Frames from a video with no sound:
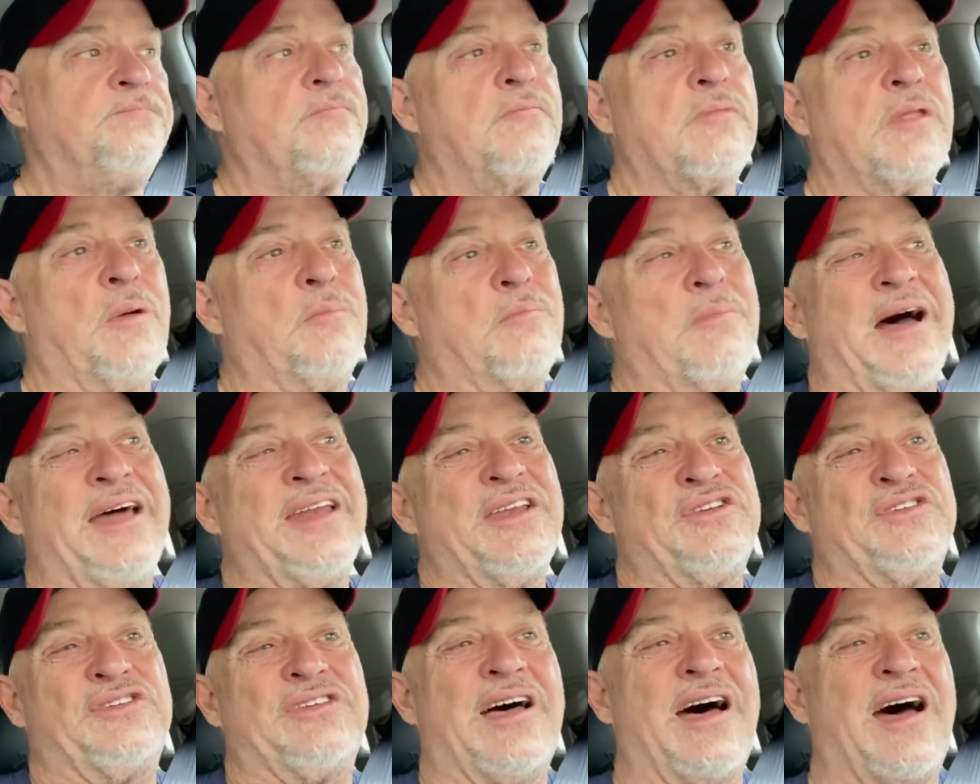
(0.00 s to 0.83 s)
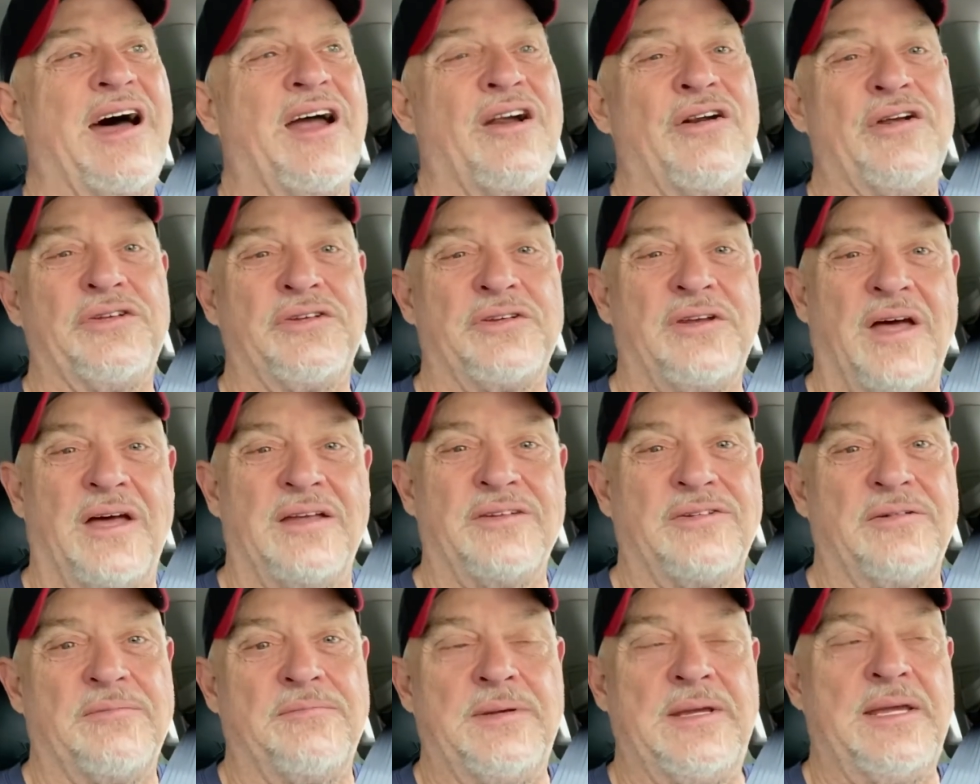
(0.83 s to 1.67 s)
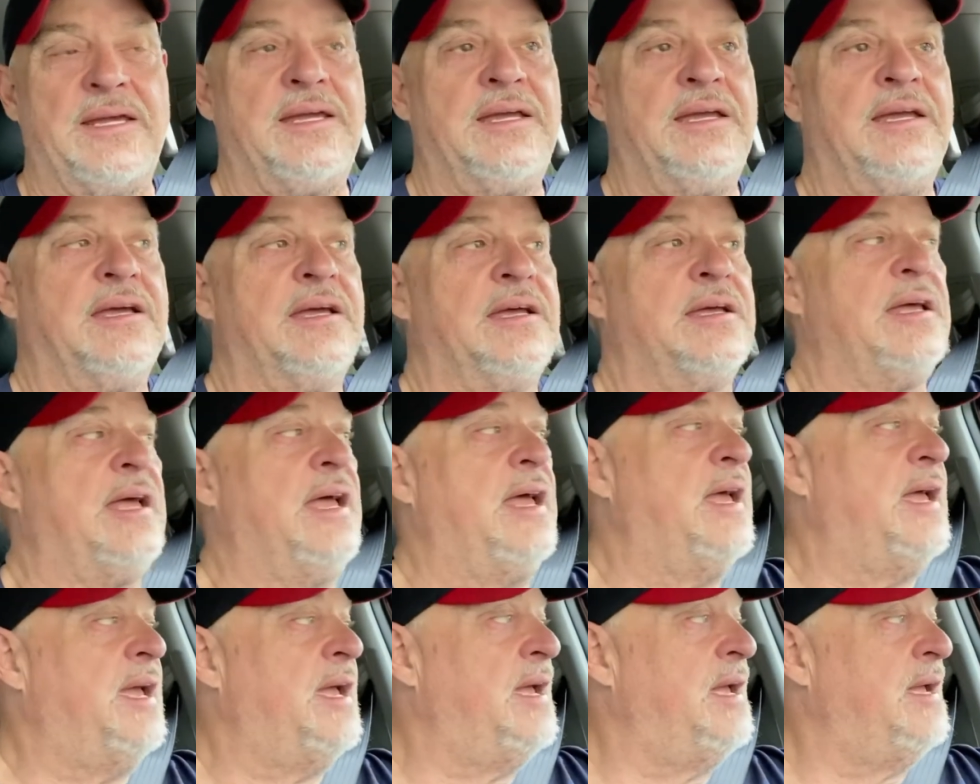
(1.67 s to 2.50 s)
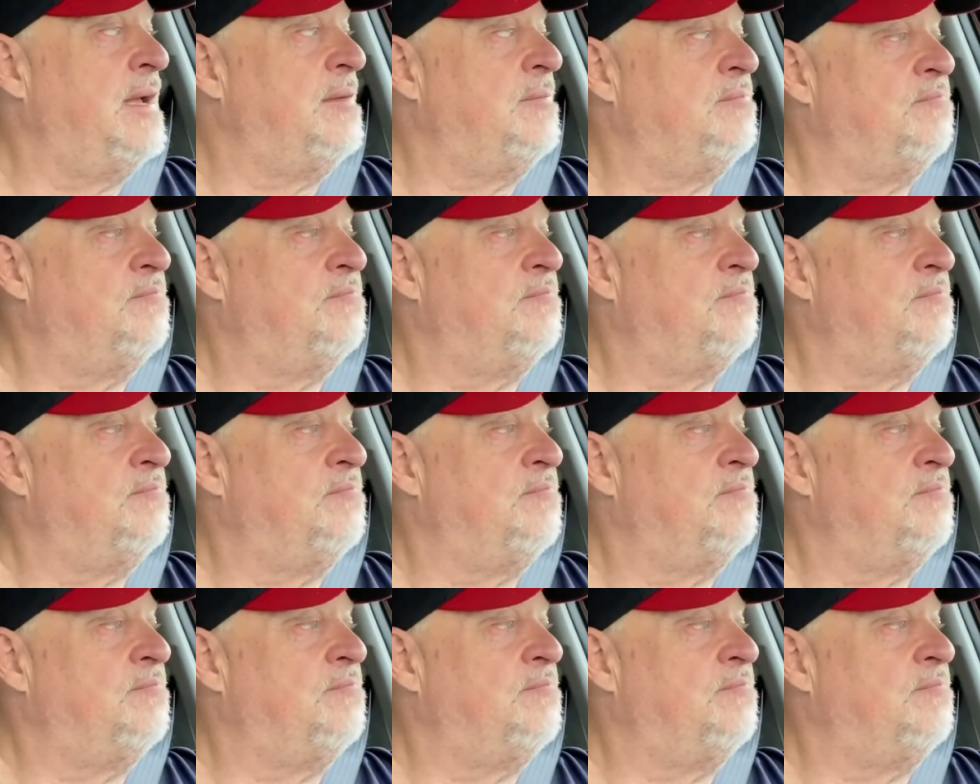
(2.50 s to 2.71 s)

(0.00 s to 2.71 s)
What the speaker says: My desire is not to be an